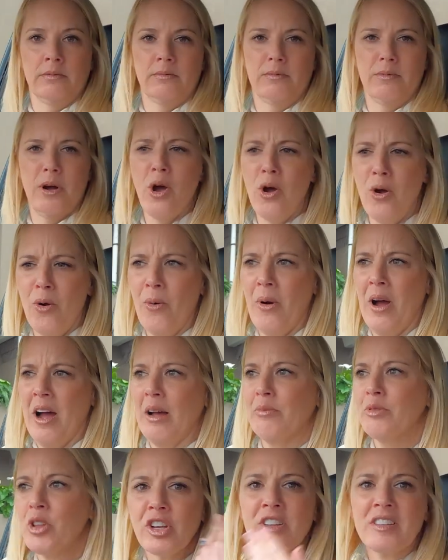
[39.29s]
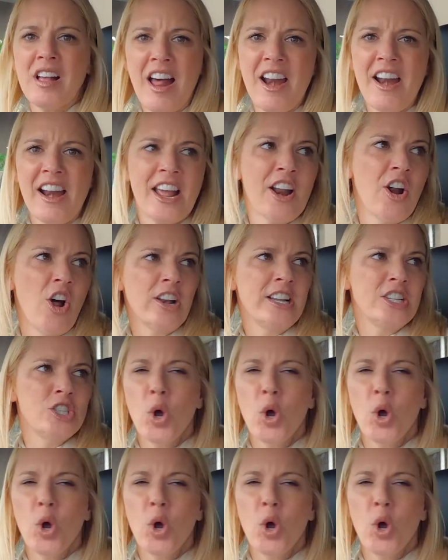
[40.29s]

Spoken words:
whoa, I'm so excited I can hardly